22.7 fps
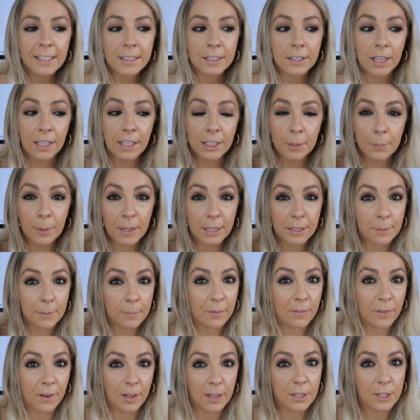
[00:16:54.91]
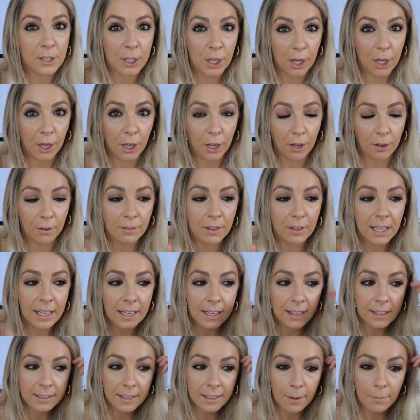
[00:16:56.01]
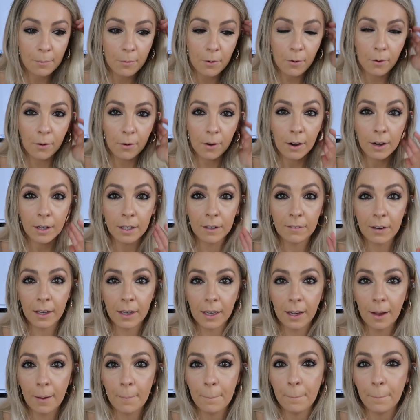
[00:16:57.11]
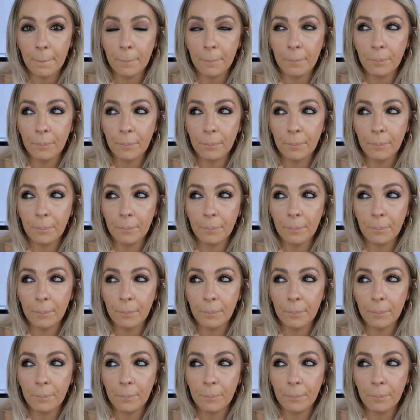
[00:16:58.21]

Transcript: So I actually picked up a further two. These are more kind of like a